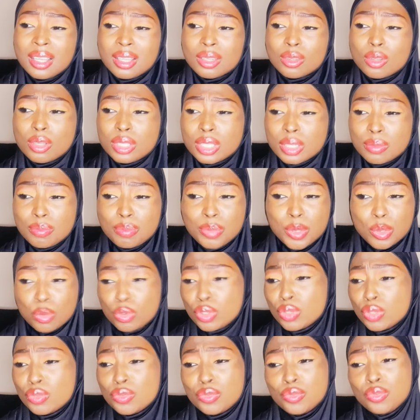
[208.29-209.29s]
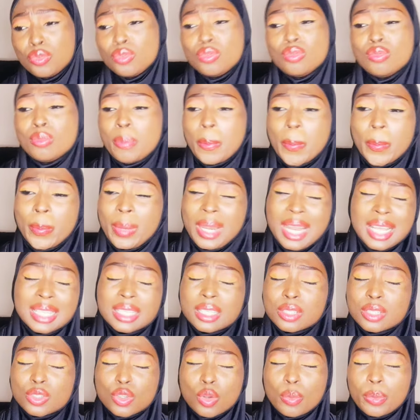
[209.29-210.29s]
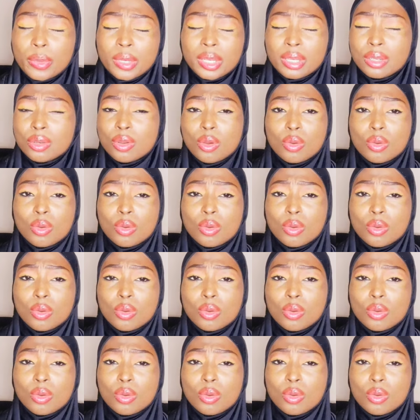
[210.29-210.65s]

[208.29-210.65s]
Not a beautiful, pleasant opening.